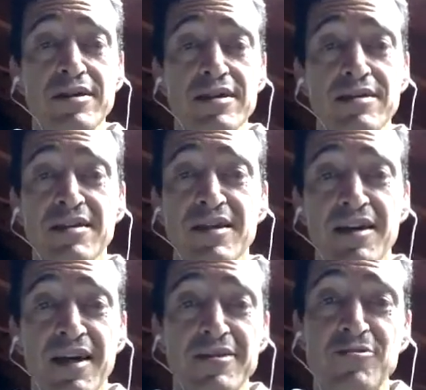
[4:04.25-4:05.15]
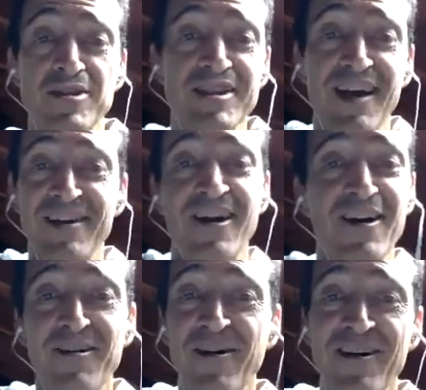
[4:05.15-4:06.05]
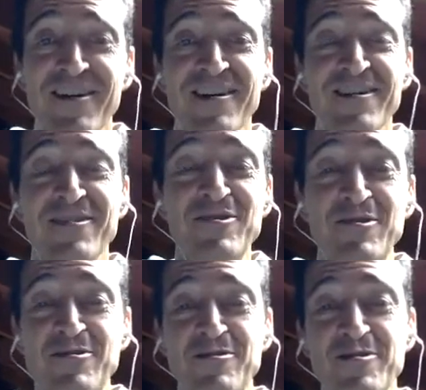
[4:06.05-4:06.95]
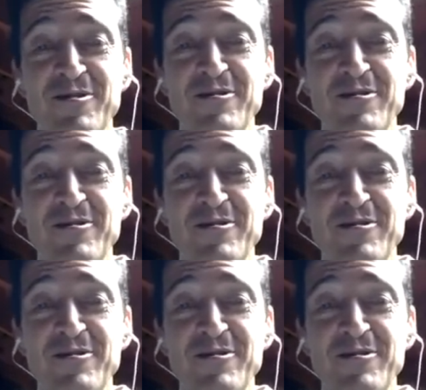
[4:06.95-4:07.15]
And as soon as I go to